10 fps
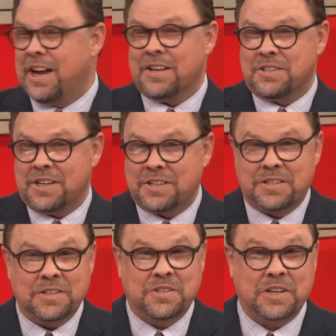got
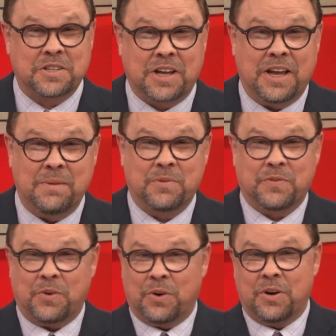six six games
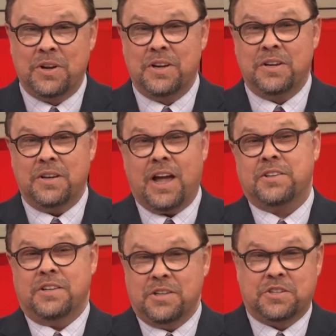for
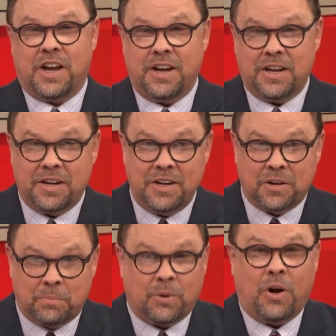not inciting a near
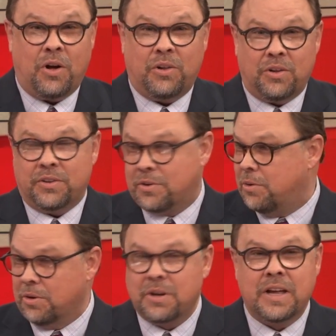brawl on the
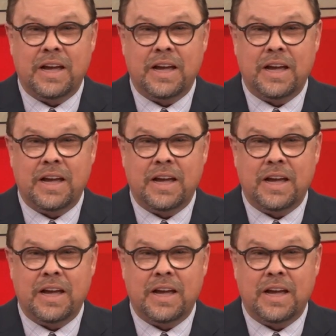court.